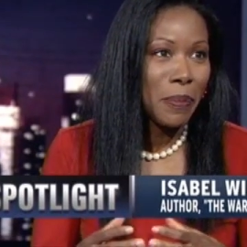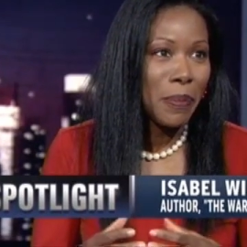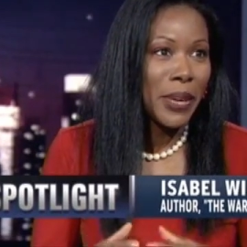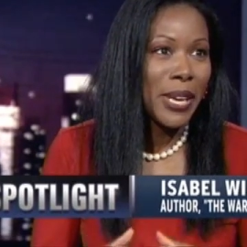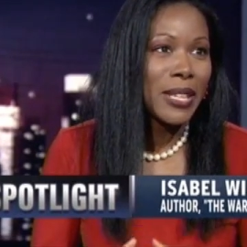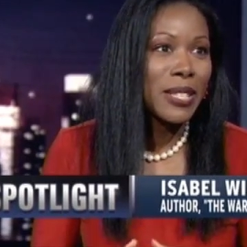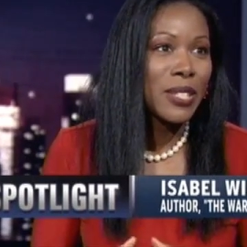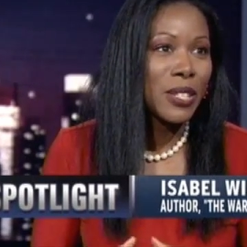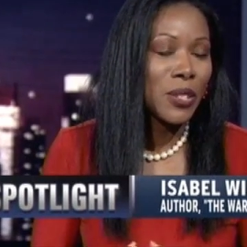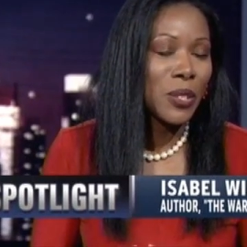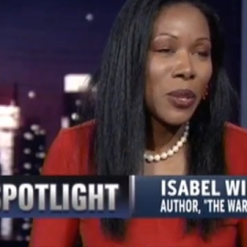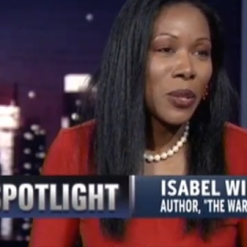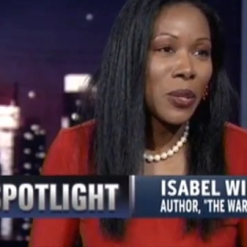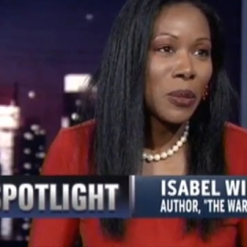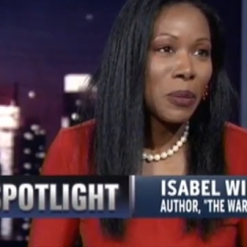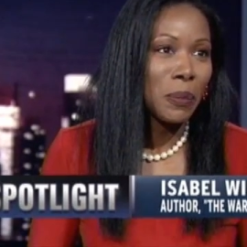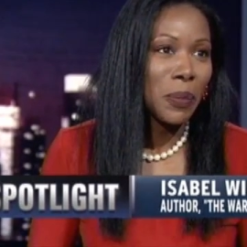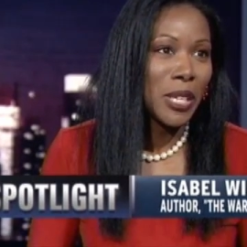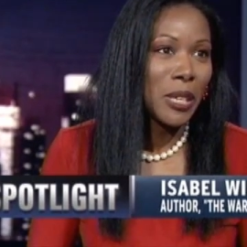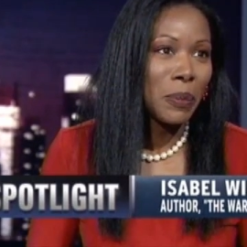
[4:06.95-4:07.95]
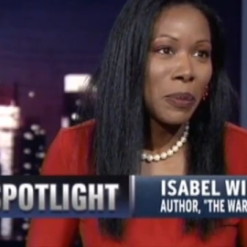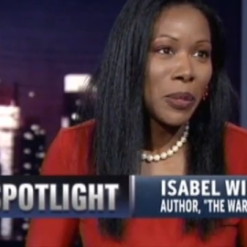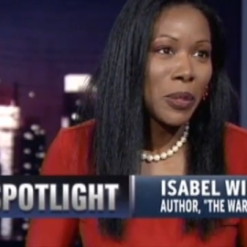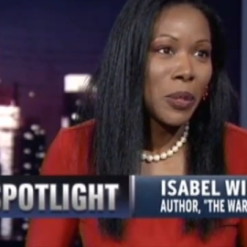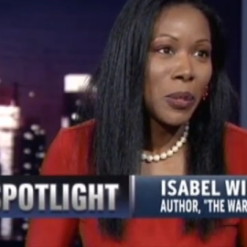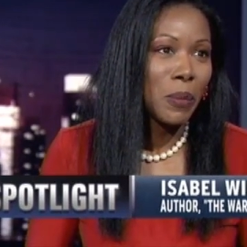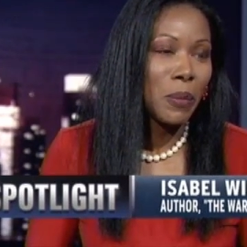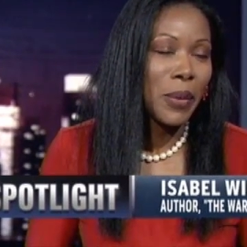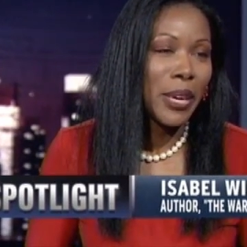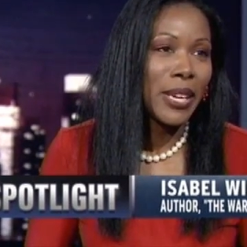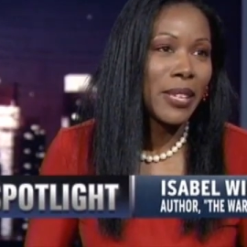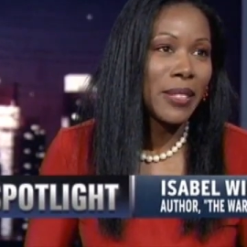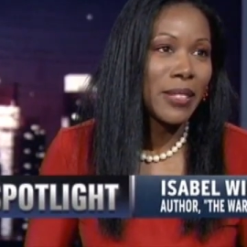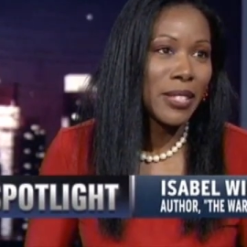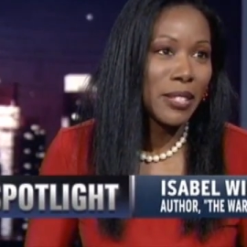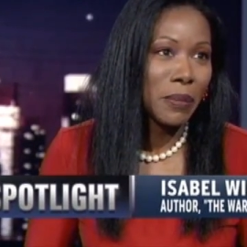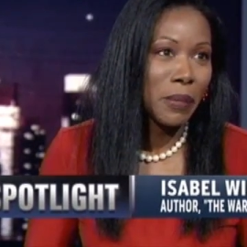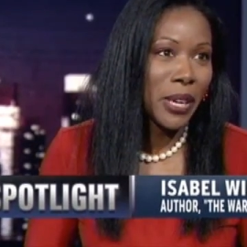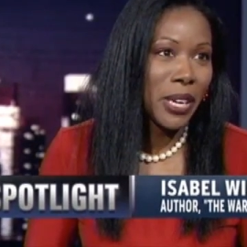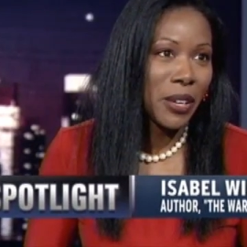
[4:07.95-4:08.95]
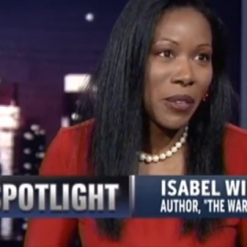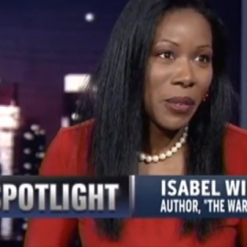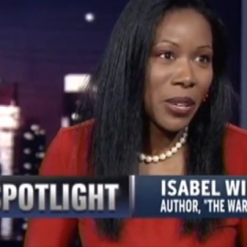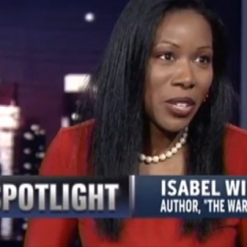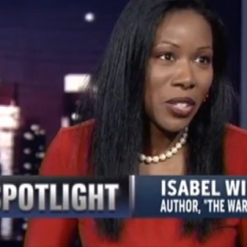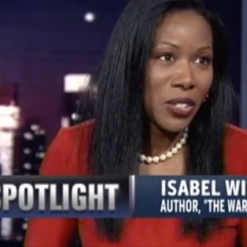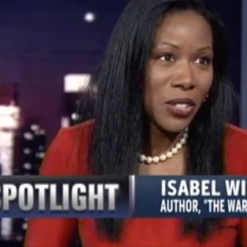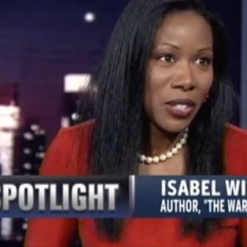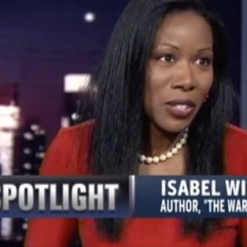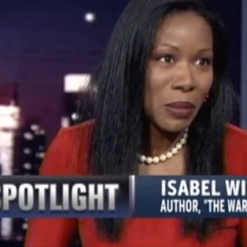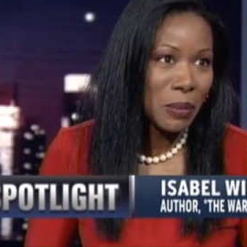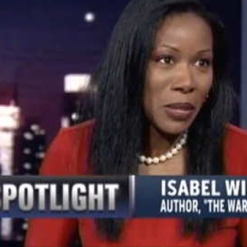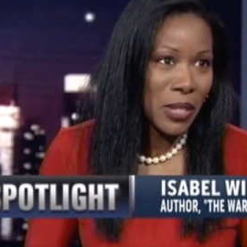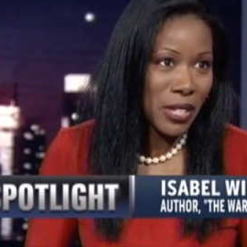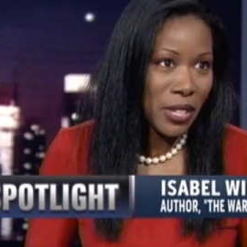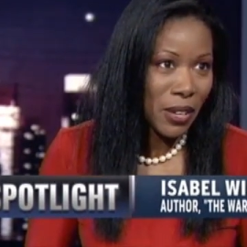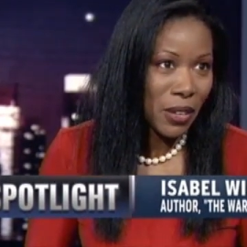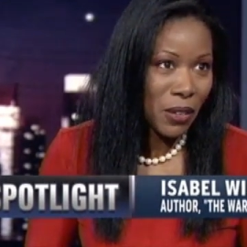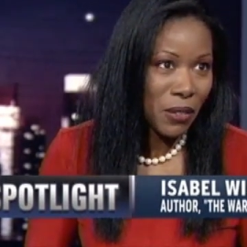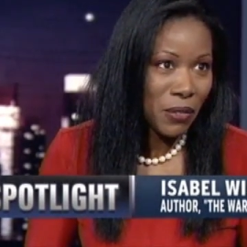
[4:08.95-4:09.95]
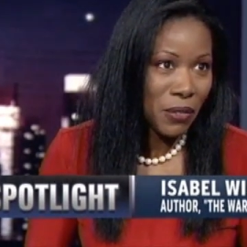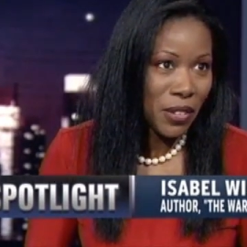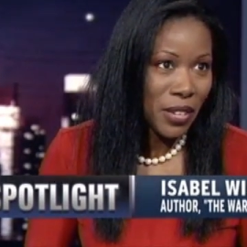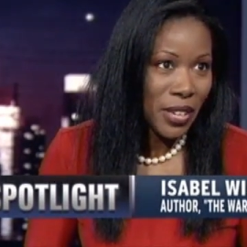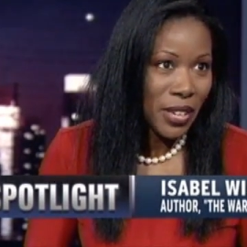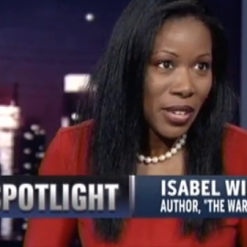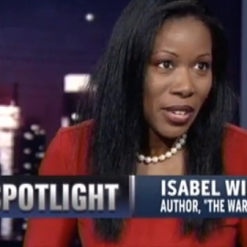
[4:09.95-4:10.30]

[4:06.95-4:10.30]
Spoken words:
best-known people who made this migration himself.